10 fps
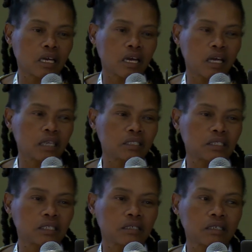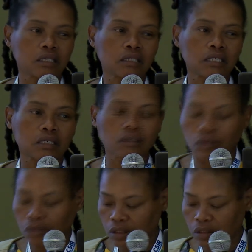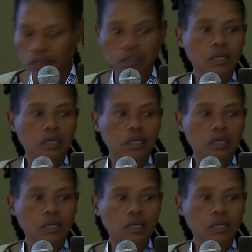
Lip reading: engineering, and technology.